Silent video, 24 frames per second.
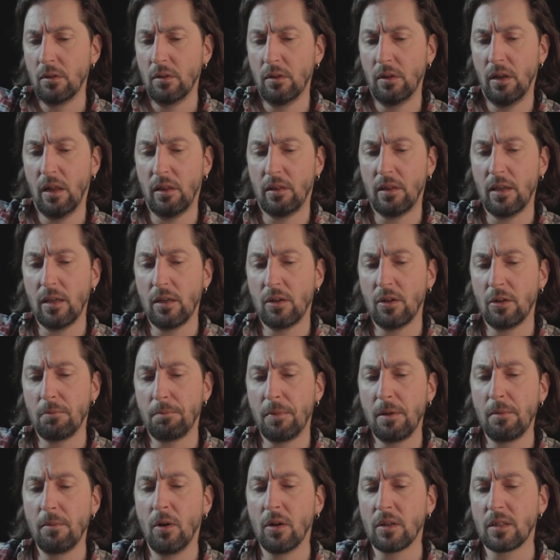Nothing could
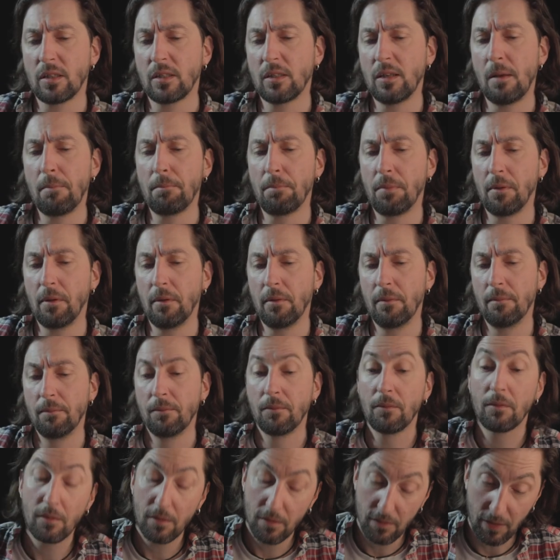be more simple,
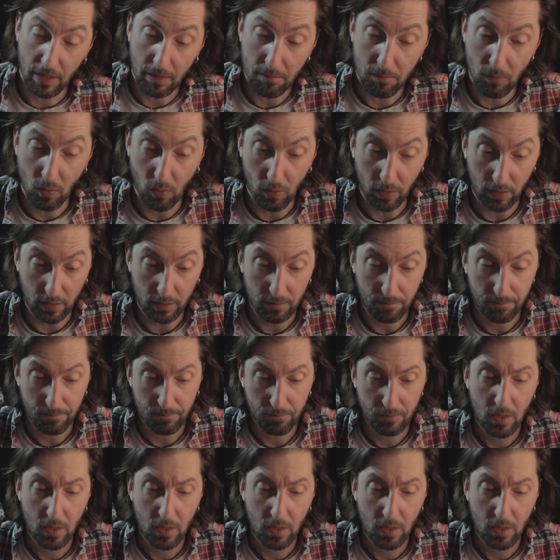said Morgan.